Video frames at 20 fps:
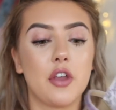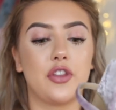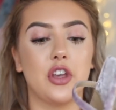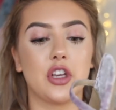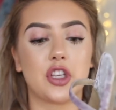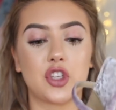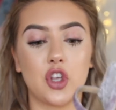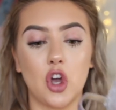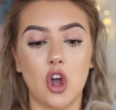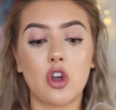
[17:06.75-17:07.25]

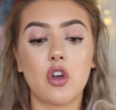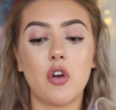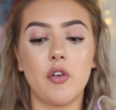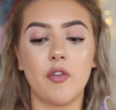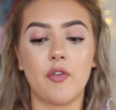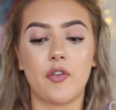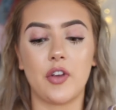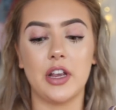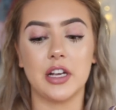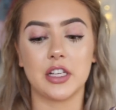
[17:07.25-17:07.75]
They're so
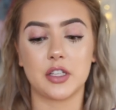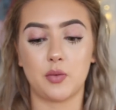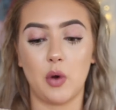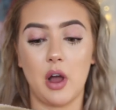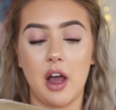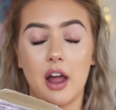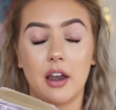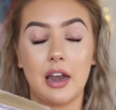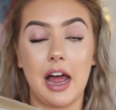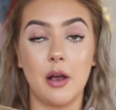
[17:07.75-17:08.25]
comfy as
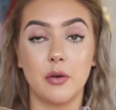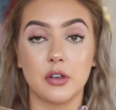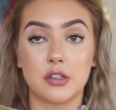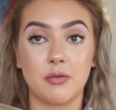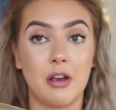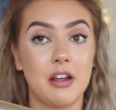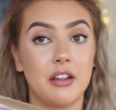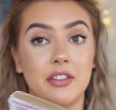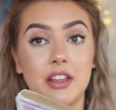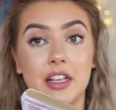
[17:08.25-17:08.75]
well. I
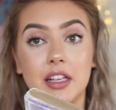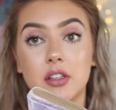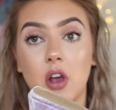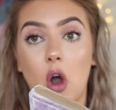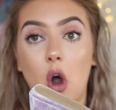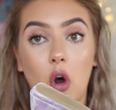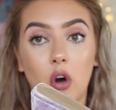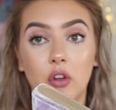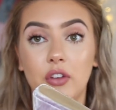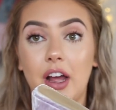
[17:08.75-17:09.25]
was wearing these
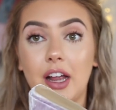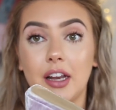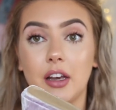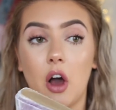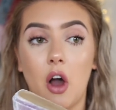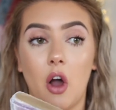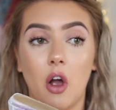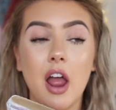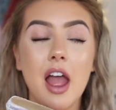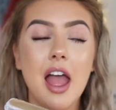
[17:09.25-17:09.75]
all night
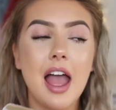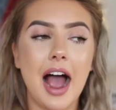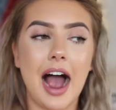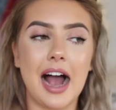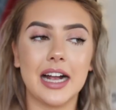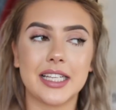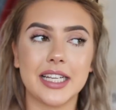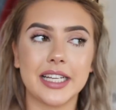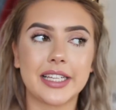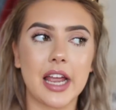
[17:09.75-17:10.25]
long.
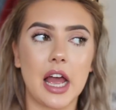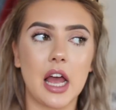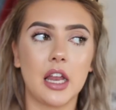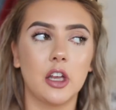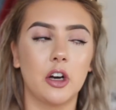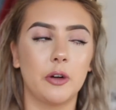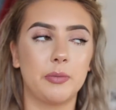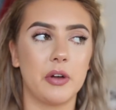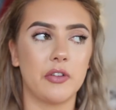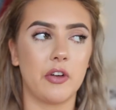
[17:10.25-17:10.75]
I did get
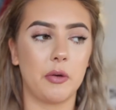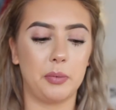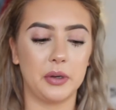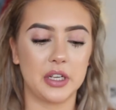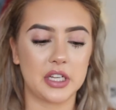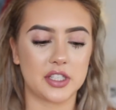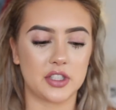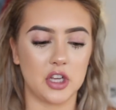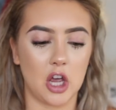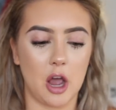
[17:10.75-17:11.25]
a little bit of a
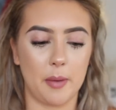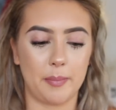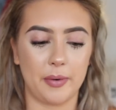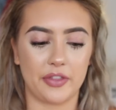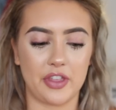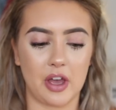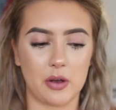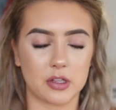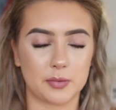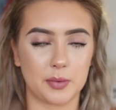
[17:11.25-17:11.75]
blister,
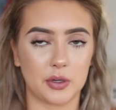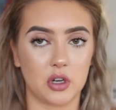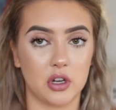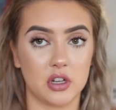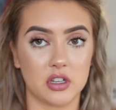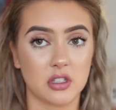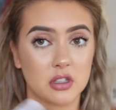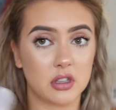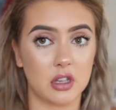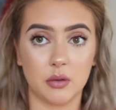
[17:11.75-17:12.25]
but that was
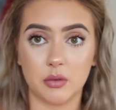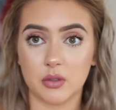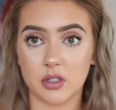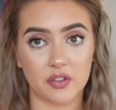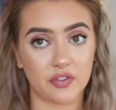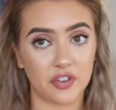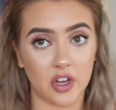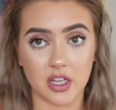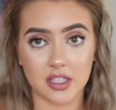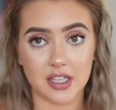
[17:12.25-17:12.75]
because it was
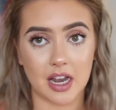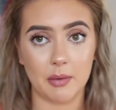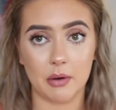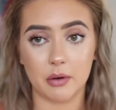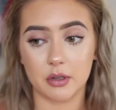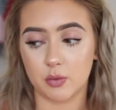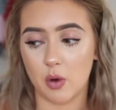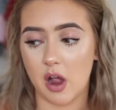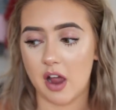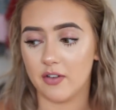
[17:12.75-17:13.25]
the first time
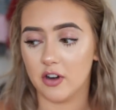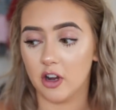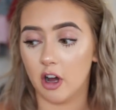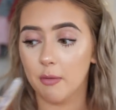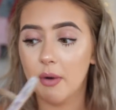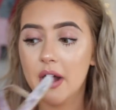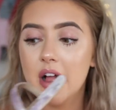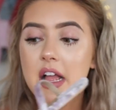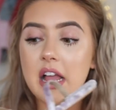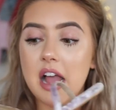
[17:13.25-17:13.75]
I was wearing
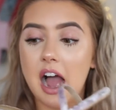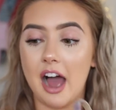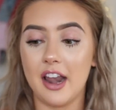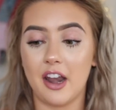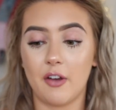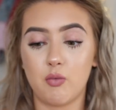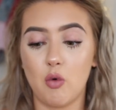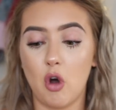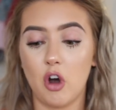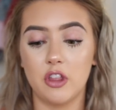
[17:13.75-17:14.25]
them,
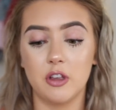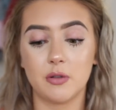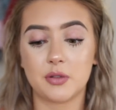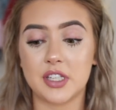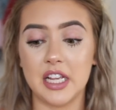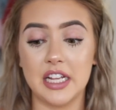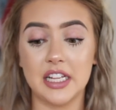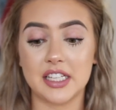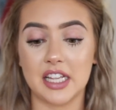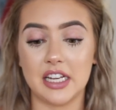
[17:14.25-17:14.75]
and I've worn them
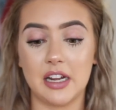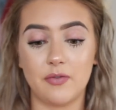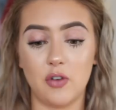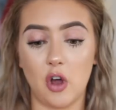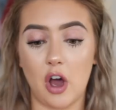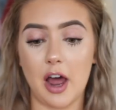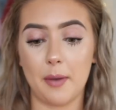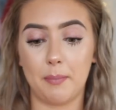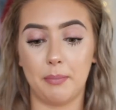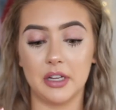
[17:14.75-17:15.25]
since and I've
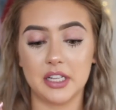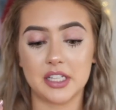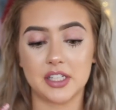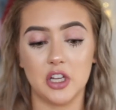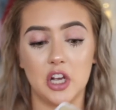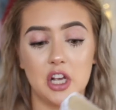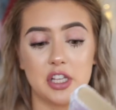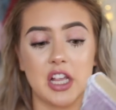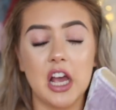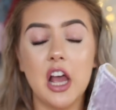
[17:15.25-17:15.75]
not had
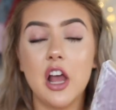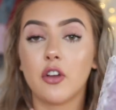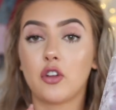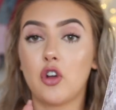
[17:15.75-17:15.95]
blisters.